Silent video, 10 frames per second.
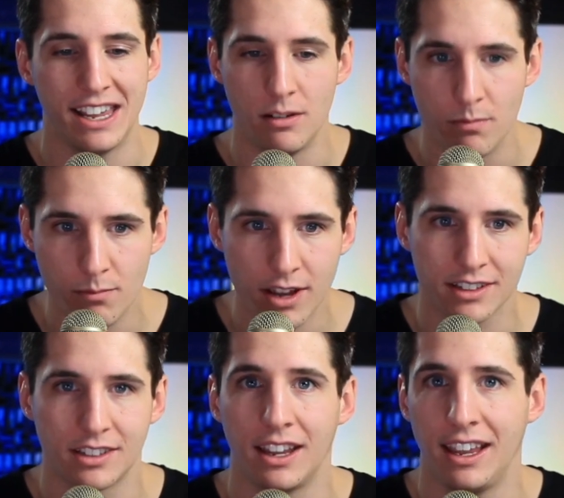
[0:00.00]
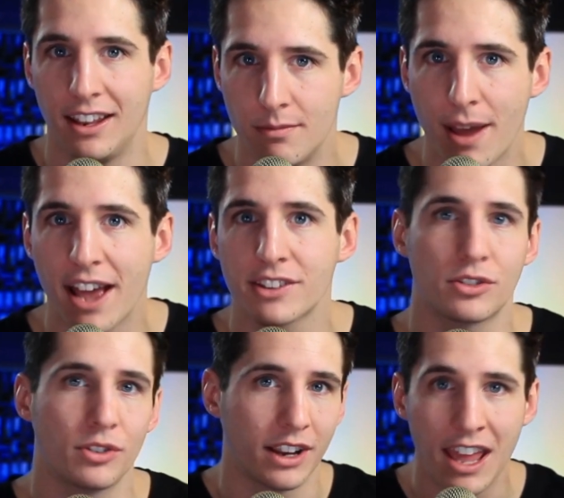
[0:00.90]
in mixing, in
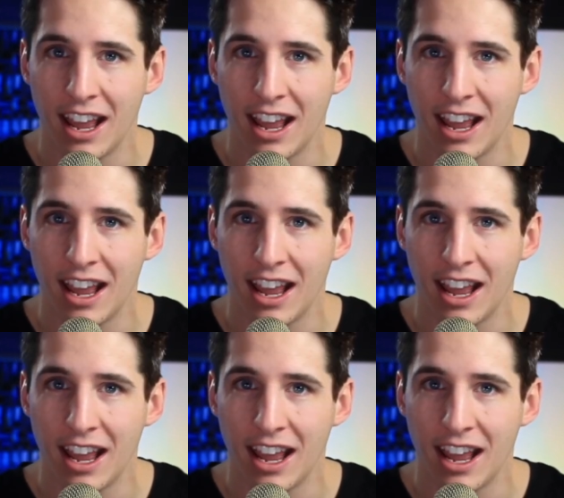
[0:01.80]
mastering.